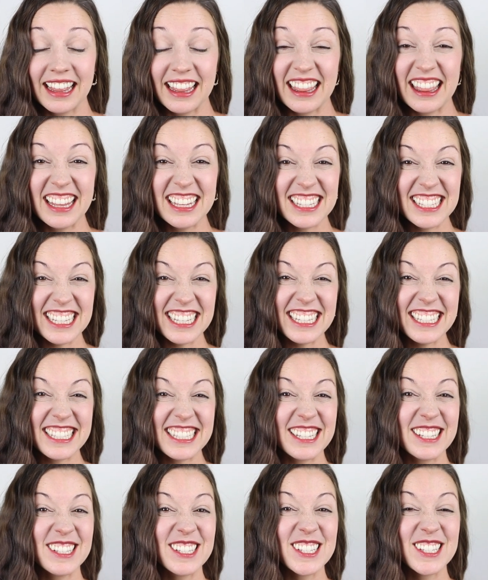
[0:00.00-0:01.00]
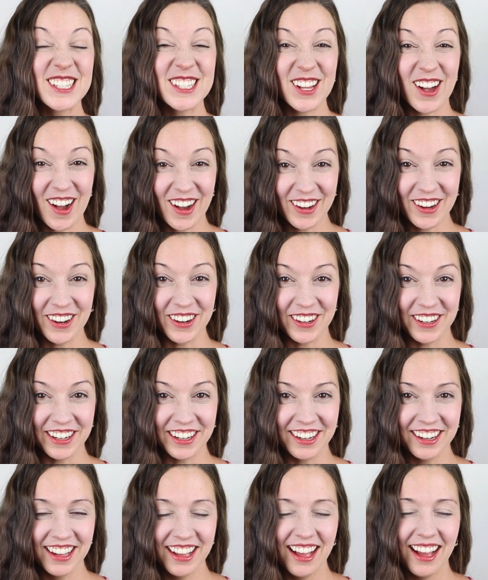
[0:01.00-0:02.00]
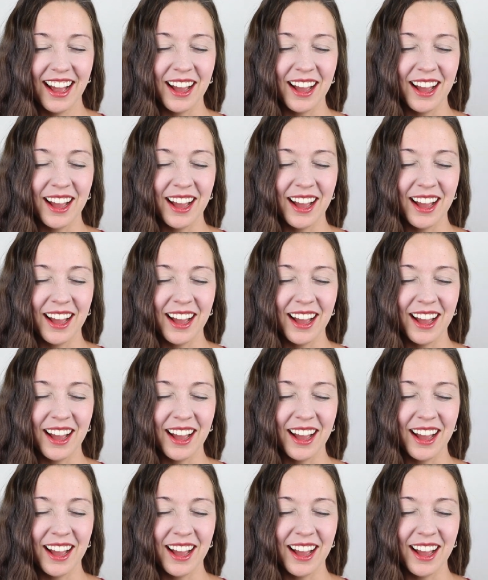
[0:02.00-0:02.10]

This is soccer.